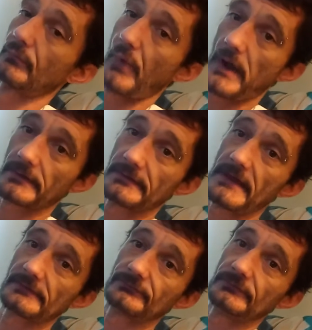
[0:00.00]
rocking
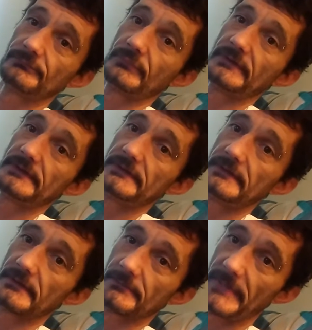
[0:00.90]

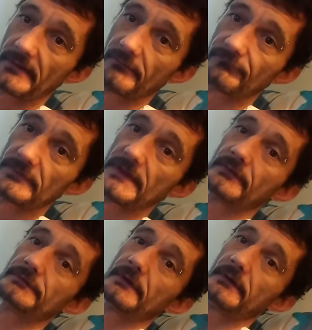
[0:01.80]
ICP
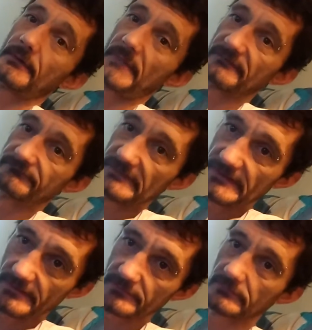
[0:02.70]
paraphernalia on my
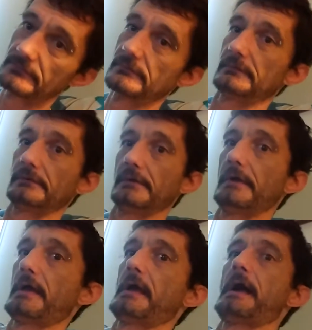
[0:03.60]
vehicle.
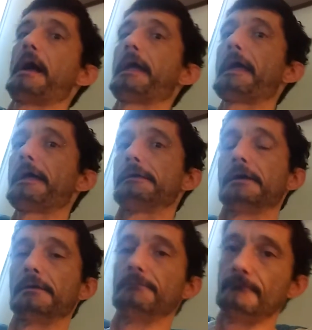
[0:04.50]
I had
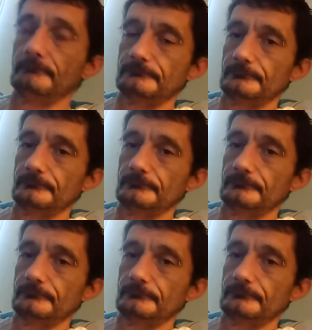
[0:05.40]
a